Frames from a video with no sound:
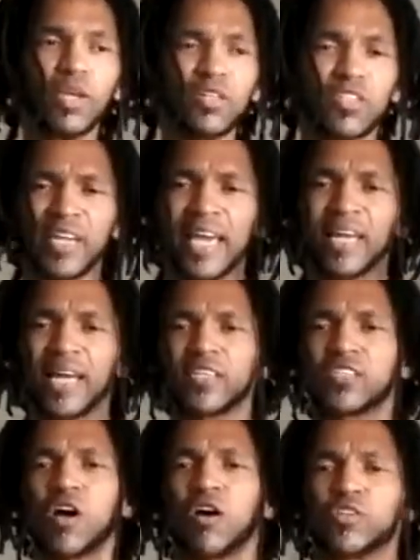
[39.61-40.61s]
Today I'd like to
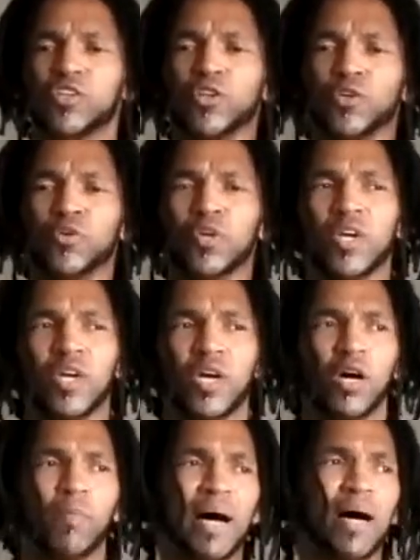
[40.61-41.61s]
talk to you
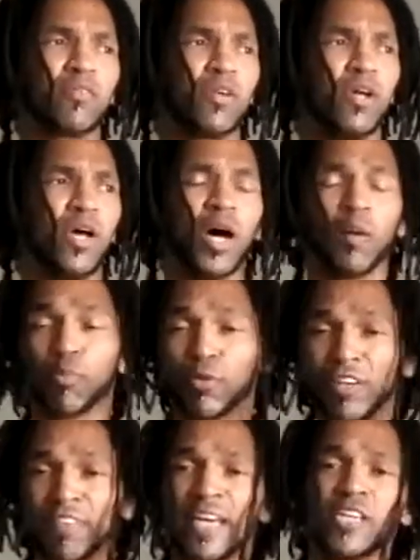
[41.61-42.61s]
about a
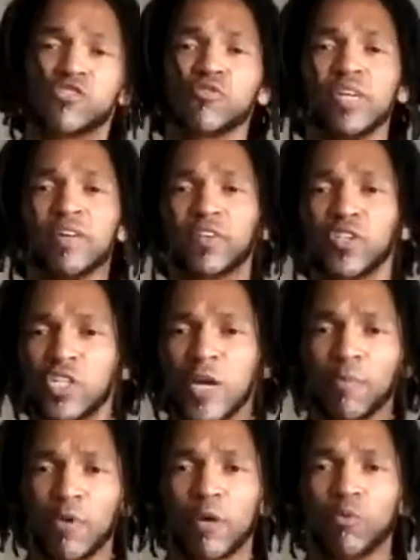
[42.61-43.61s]
brief history of
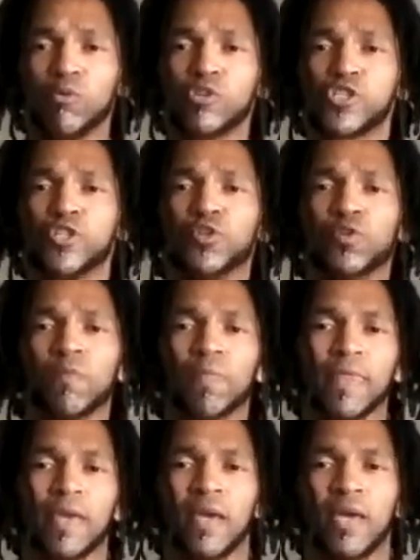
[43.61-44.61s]
contemporary Wushu,
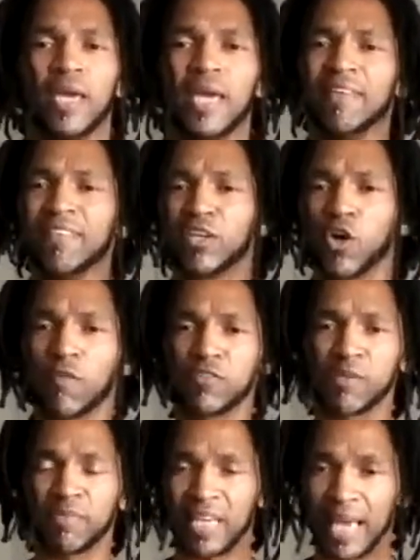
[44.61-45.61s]
and then go over some
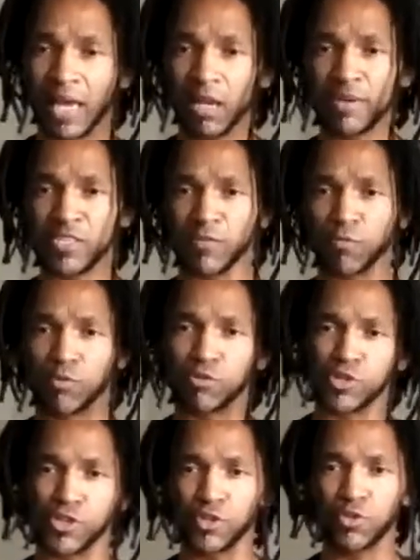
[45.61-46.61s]
of the elements of
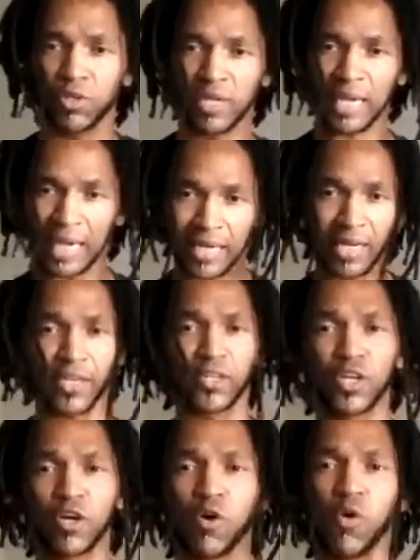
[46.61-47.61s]
Wushu and let you
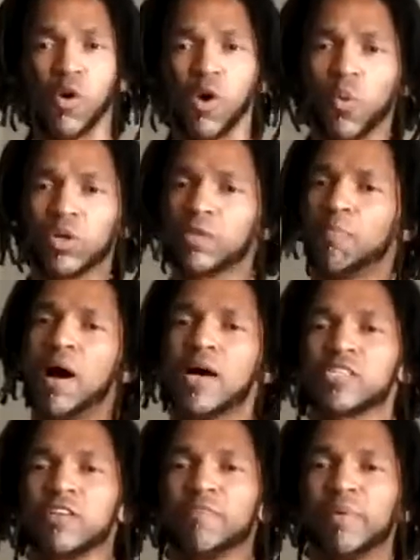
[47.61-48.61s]
know what the
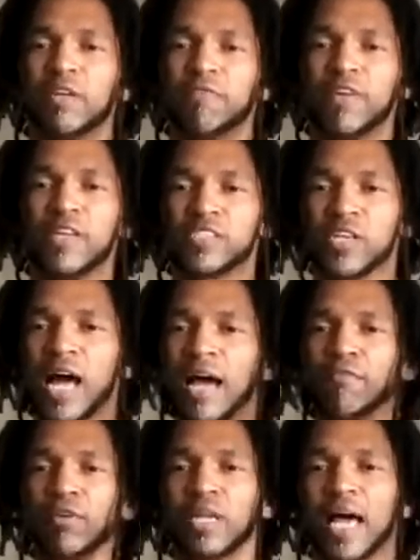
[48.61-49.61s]
positive benefits that I've
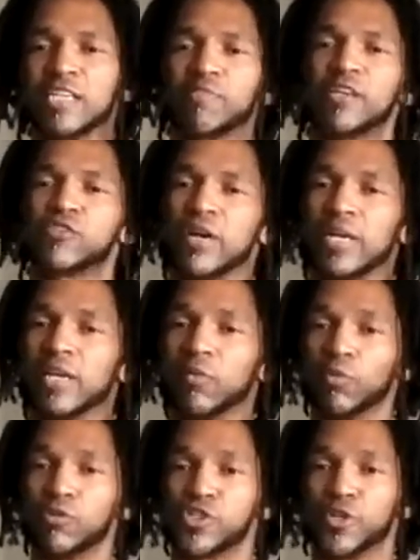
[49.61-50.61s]
realized by training in
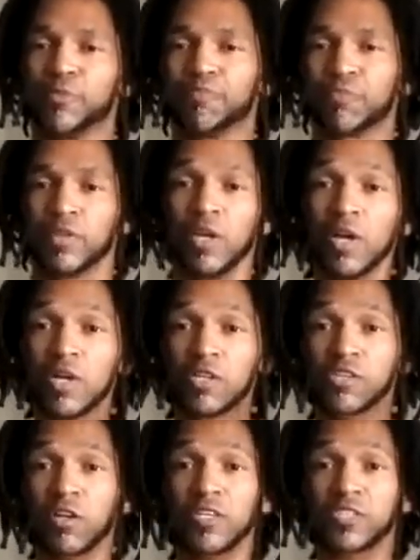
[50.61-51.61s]
Wushu. So
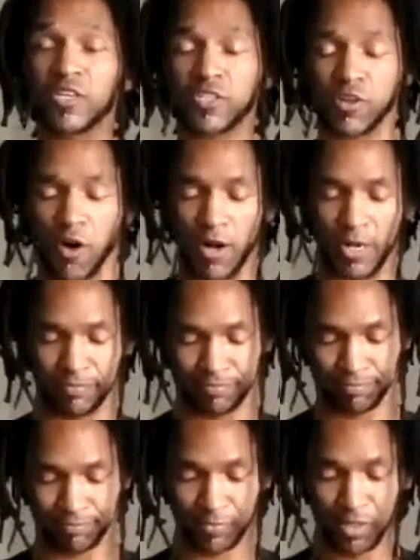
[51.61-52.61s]
let's get started.
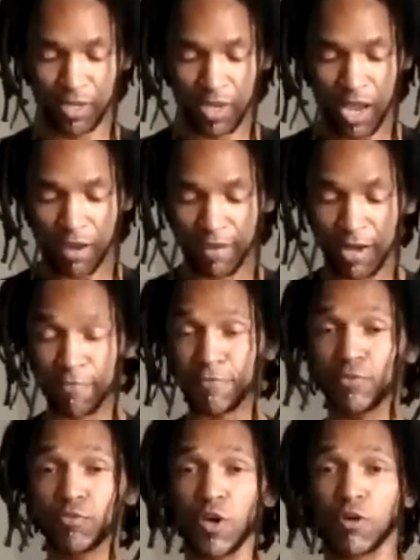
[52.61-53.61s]
I've got a few
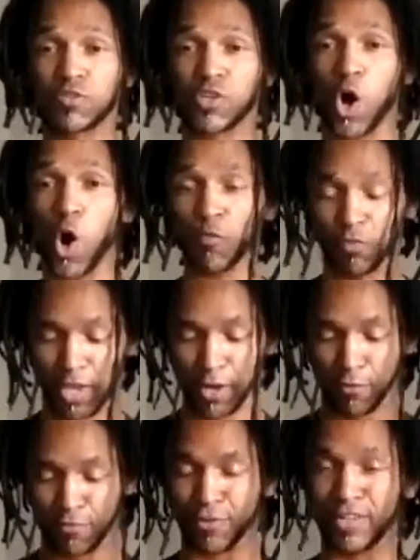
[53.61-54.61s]
notes, so hopefully I
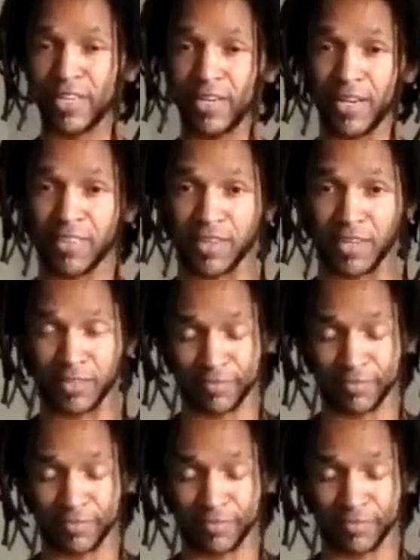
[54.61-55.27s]
don't forget anything.